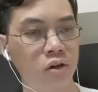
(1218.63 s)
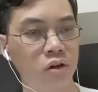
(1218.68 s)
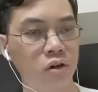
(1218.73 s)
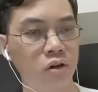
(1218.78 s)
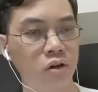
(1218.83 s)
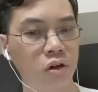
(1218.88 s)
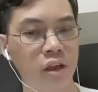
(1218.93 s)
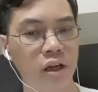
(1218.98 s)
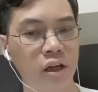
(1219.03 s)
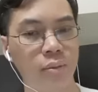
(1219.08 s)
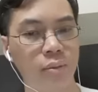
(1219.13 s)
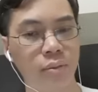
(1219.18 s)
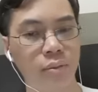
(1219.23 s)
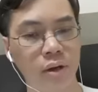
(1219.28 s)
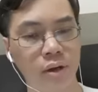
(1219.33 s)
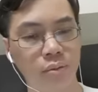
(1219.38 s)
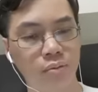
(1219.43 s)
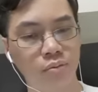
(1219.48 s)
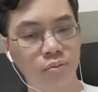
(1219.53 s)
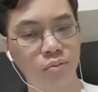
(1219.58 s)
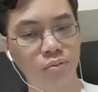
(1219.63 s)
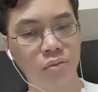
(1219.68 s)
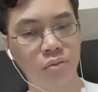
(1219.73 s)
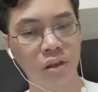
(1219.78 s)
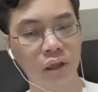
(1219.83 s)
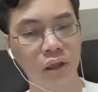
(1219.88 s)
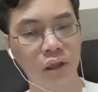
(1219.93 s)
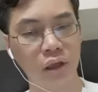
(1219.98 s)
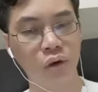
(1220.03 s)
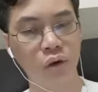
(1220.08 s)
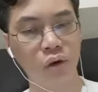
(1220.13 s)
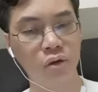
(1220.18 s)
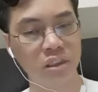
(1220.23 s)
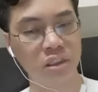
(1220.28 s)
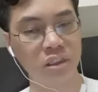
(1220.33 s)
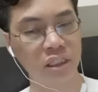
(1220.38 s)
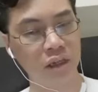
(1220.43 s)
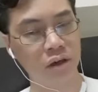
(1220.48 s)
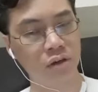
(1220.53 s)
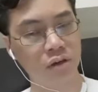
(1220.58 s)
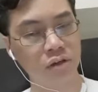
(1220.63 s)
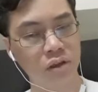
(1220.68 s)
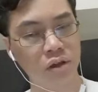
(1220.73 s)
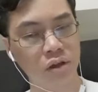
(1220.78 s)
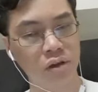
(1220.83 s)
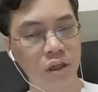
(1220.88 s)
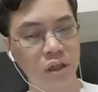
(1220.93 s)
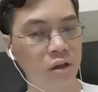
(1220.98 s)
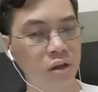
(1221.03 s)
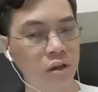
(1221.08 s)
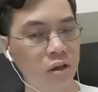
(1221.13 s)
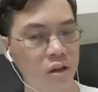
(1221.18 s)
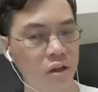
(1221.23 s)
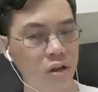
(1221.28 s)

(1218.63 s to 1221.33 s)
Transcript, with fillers: calling up and letting go the sails and all that,